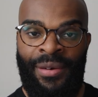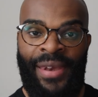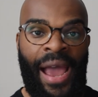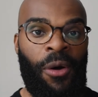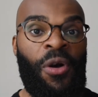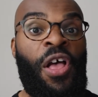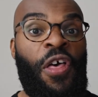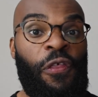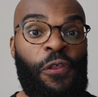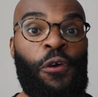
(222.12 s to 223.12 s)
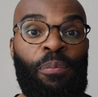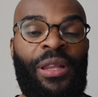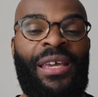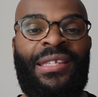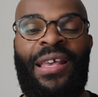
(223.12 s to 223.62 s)
Now, third
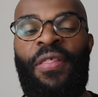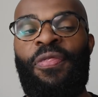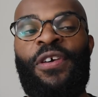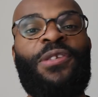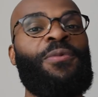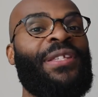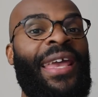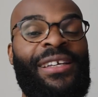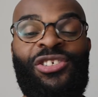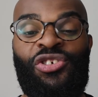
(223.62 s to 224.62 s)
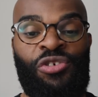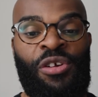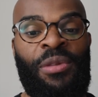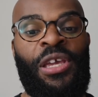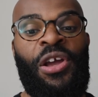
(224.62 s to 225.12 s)
place, this was
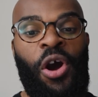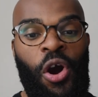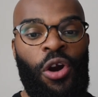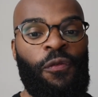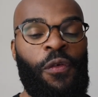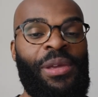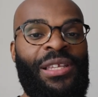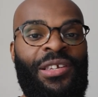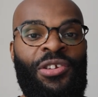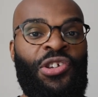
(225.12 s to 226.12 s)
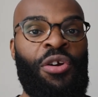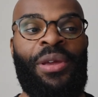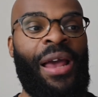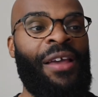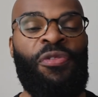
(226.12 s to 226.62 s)
extremely hard for me to
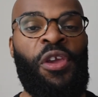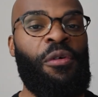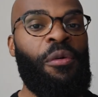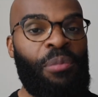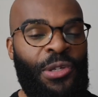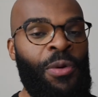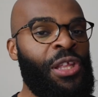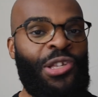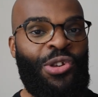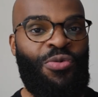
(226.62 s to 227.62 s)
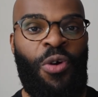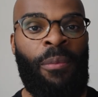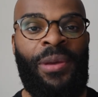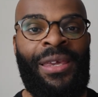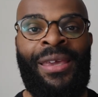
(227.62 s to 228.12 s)
determine. I think between the two who
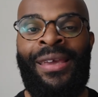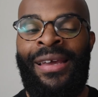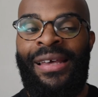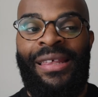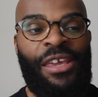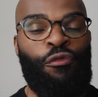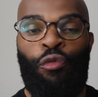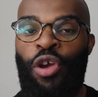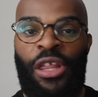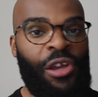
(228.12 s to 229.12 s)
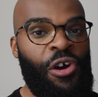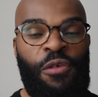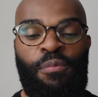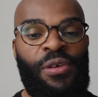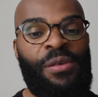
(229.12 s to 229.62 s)
I'm picking, it really
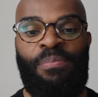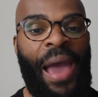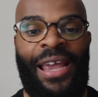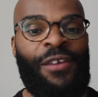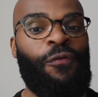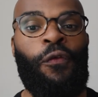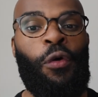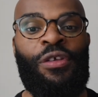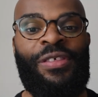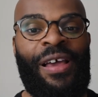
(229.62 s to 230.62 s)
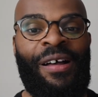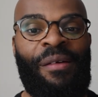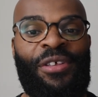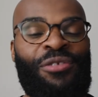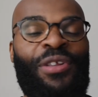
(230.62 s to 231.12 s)
could be back and forth.
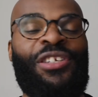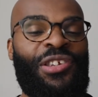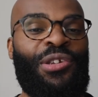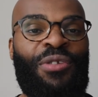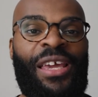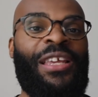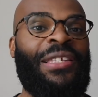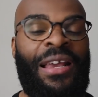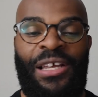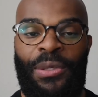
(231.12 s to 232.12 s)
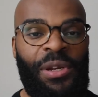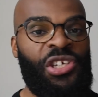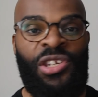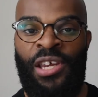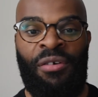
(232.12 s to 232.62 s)
There's really just two ladies, Twani
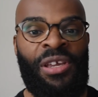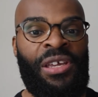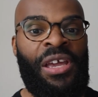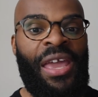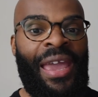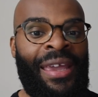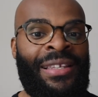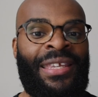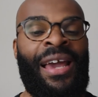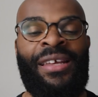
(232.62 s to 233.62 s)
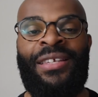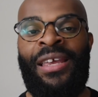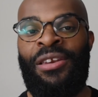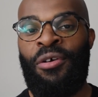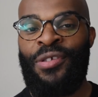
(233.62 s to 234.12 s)
Shateri and Tiana
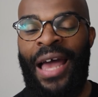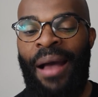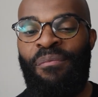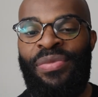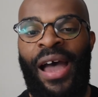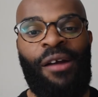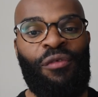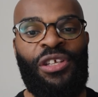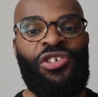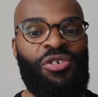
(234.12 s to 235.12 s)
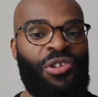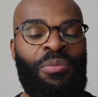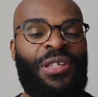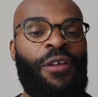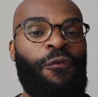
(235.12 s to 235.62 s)
Daniels. I'm not really sure. It's
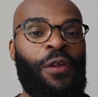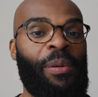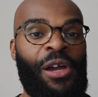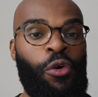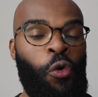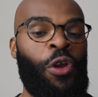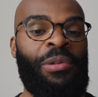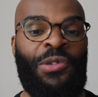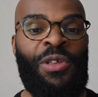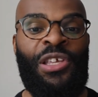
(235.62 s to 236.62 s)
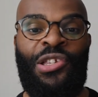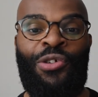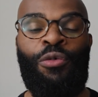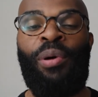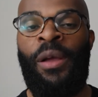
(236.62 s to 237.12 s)
almost like flipping a coin between these
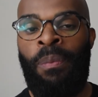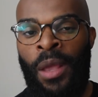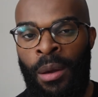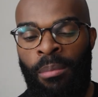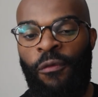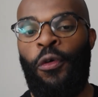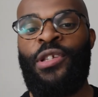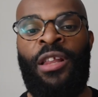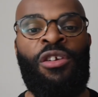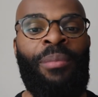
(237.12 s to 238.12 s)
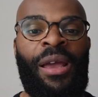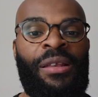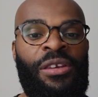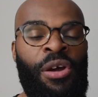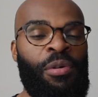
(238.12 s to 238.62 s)
two. But before telling you
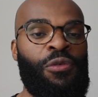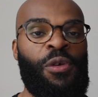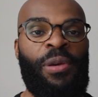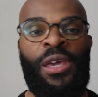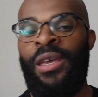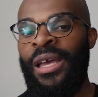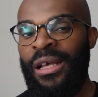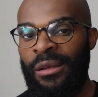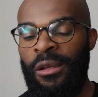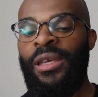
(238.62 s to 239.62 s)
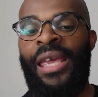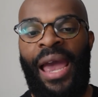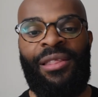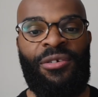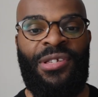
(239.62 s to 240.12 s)
my number three pick, looking
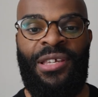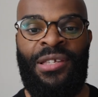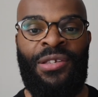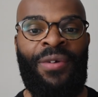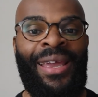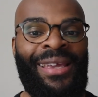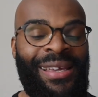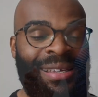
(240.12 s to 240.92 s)
at their seasons, right?